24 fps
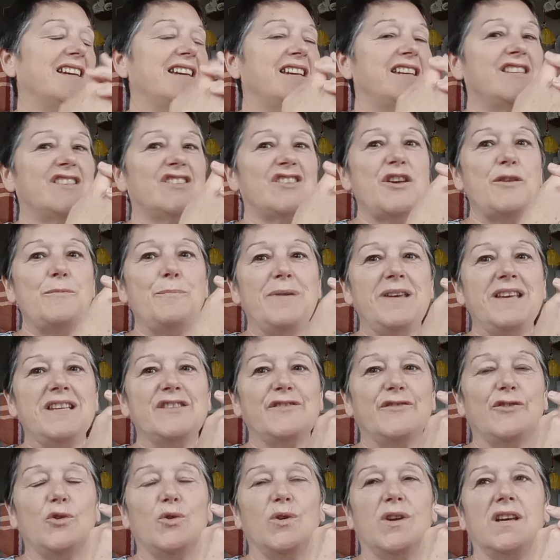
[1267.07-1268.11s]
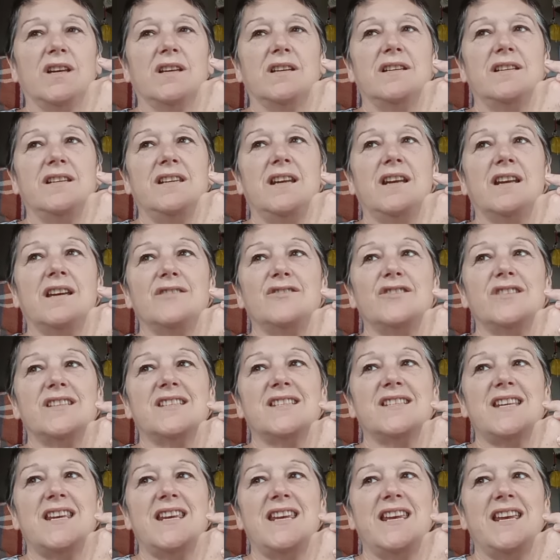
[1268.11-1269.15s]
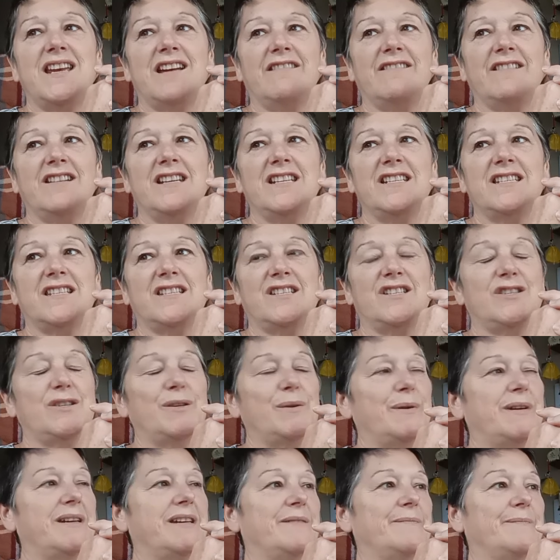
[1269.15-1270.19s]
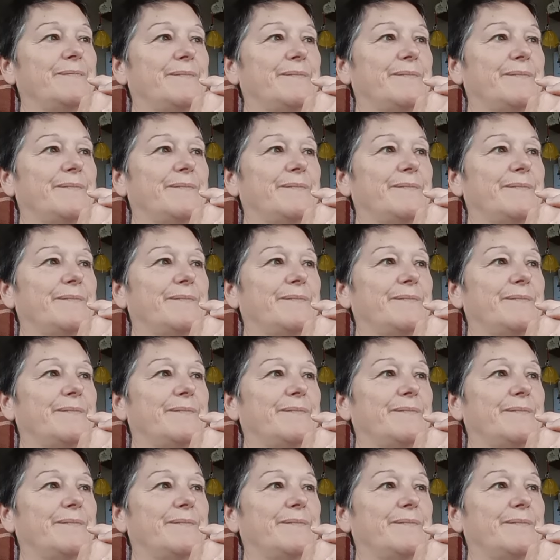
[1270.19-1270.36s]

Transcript: it's so peaceful, you know, to sit here and listen to it.